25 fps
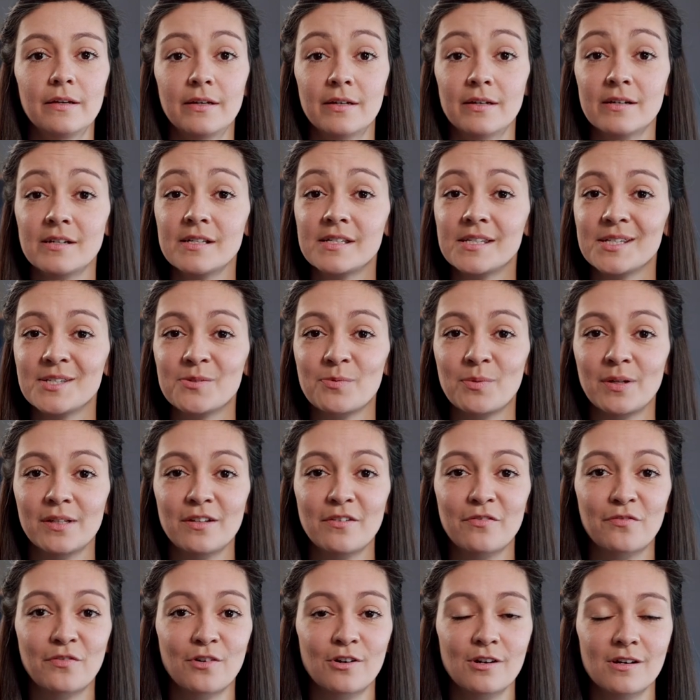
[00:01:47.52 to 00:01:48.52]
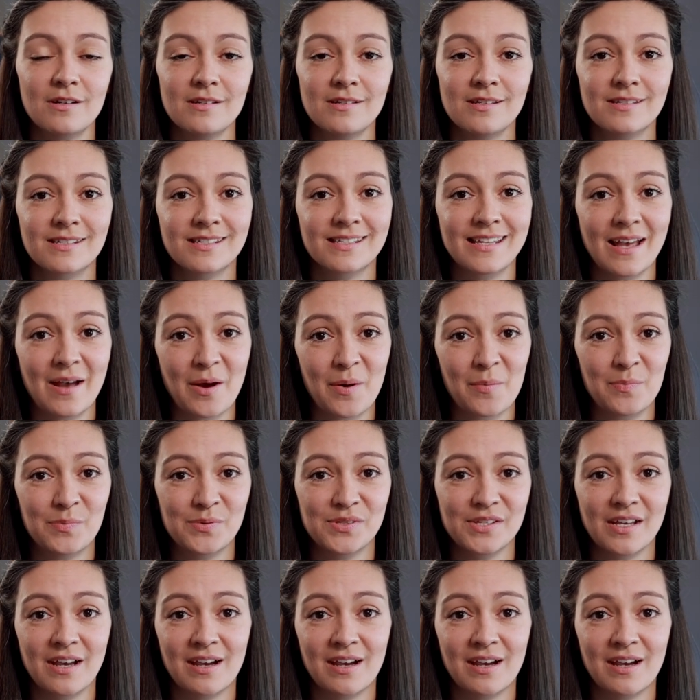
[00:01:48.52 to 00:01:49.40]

Here's the 24 steps